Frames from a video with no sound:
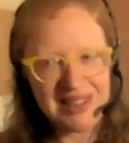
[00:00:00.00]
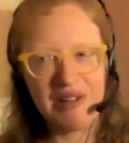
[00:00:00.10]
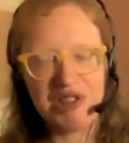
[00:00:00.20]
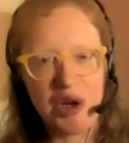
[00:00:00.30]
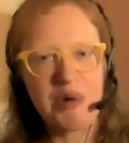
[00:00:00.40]

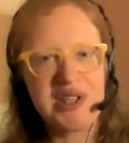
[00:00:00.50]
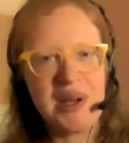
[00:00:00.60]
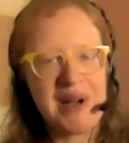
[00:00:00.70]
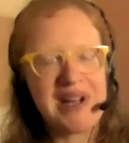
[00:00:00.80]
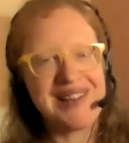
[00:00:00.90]
show
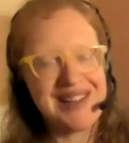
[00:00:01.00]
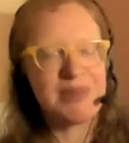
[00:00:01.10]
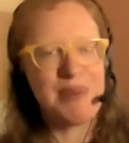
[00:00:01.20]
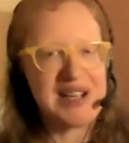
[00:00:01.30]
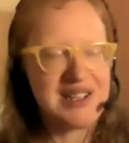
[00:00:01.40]
somebody that it's
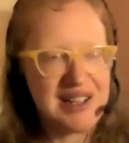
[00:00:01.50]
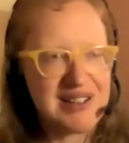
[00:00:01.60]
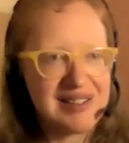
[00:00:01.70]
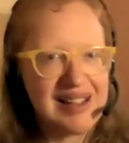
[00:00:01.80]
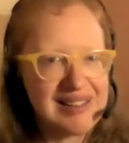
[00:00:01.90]
been
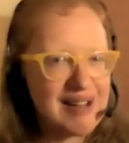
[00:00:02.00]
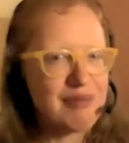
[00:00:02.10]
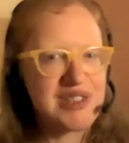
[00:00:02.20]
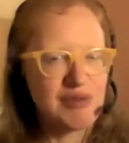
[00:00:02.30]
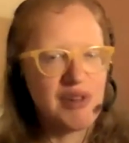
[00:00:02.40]
that
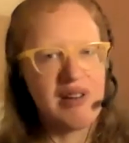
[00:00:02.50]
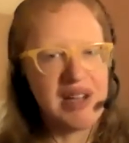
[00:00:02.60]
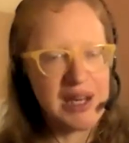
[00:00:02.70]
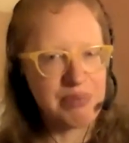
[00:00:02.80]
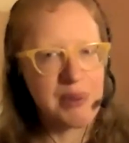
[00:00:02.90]
was an
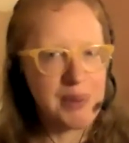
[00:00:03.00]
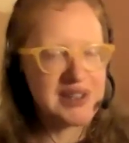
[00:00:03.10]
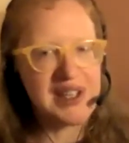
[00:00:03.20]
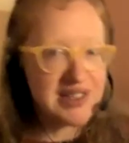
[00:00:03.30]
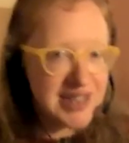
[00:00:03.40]
inappropriate
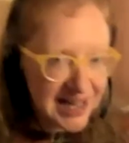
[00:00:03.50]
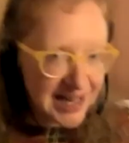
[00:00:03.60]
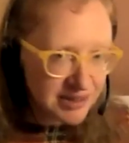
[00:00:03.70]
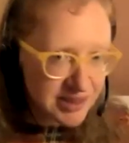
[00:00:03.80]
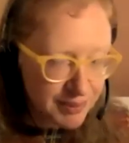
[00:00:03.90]
thing to say
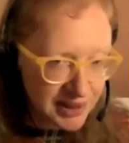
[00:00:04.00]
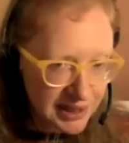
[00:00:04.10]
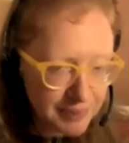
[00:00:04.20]
or something.